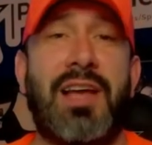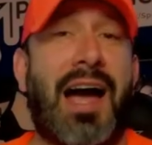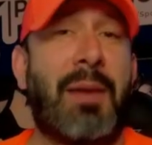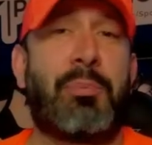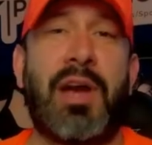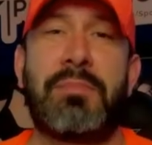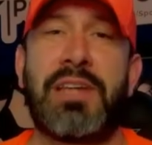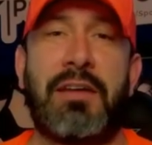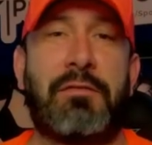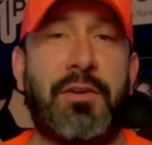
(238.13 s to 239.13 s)
I'm
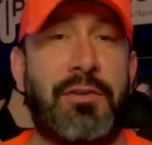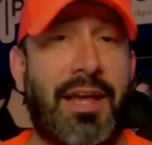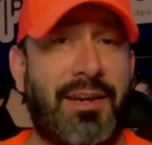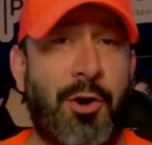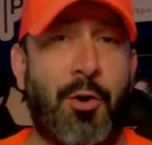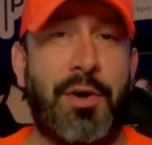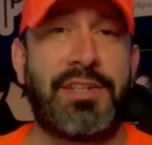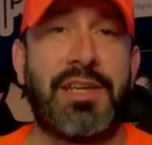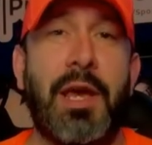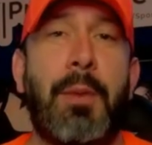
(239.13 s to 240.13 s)
Primetime Phil, like
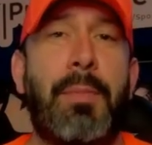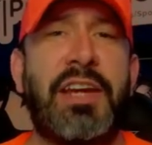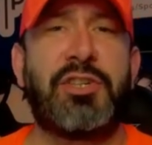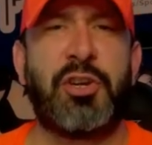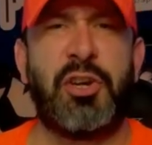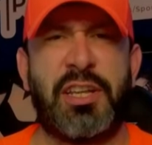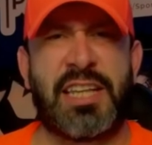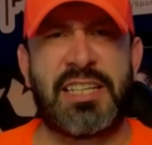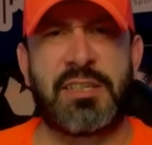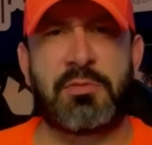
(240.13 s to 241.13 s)
always. Make sure you
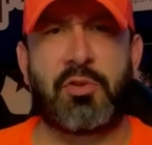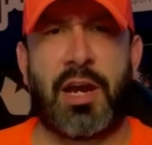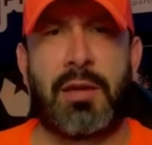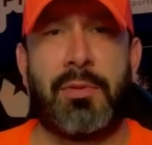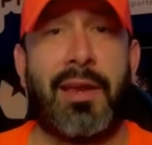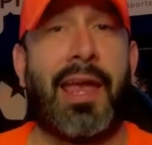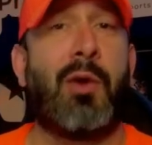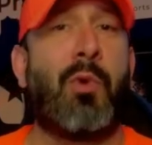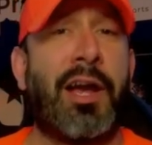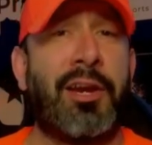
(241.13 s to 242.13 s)
that subscribe,
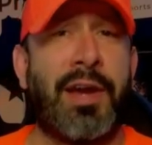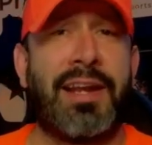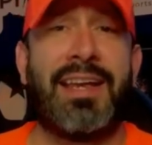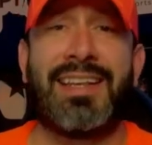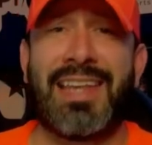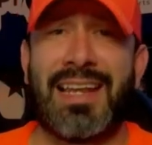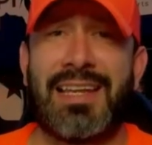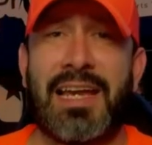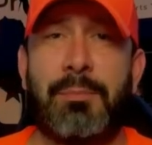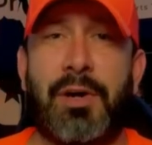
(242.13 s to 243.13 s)
and while you're at it, hit that
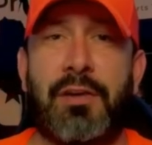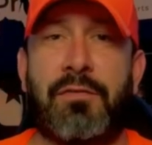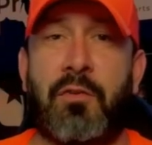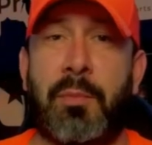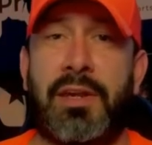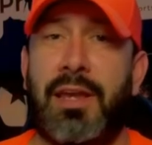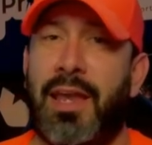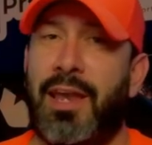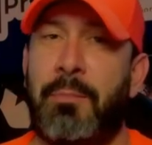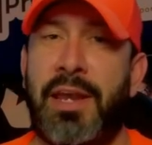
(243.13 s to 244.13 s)
like button for me,
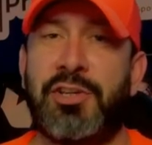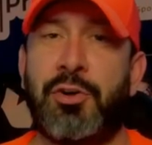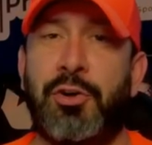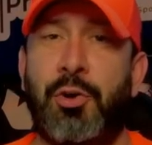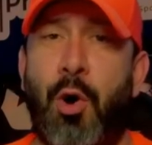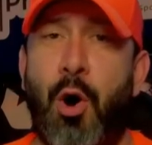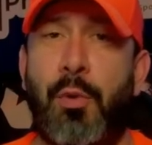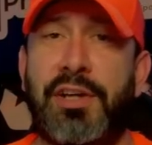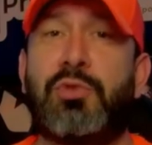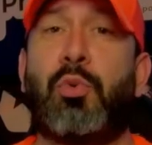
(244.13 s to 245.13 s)
and make sure you
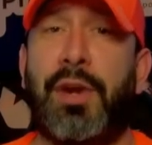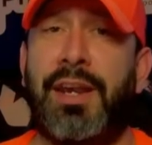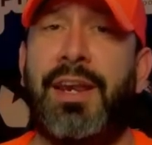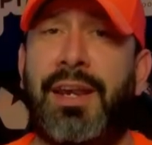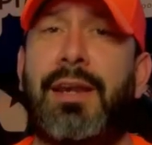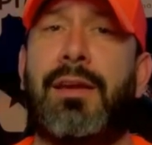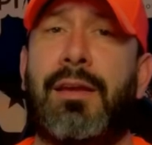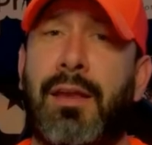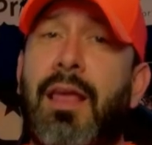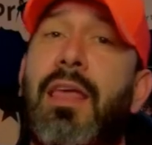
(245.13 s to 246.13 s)
always ring
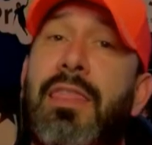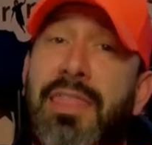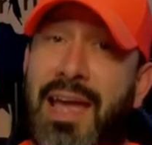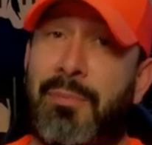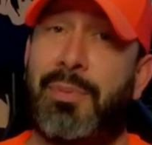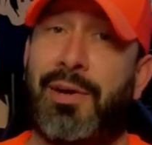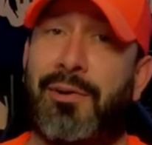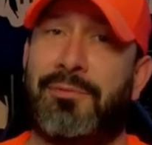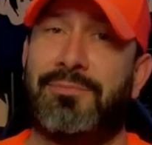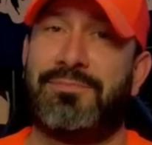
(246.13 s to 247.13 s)
that bell.